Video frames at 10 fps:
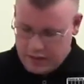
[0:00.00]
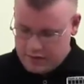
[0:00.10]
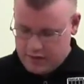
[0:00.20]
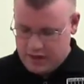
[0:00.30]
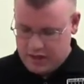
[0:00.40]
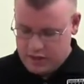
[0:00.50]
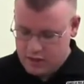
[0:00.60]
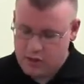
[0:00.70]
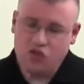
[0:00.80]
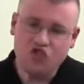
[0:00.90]
the
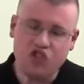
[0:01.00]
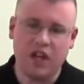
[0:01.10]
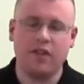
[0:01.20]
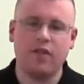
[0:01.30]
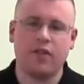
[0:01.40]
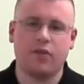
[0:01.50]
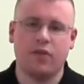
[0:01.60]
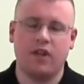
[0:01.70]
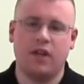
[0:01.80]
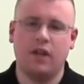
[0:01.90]
Gen
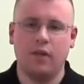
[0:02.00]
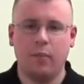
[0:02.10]
3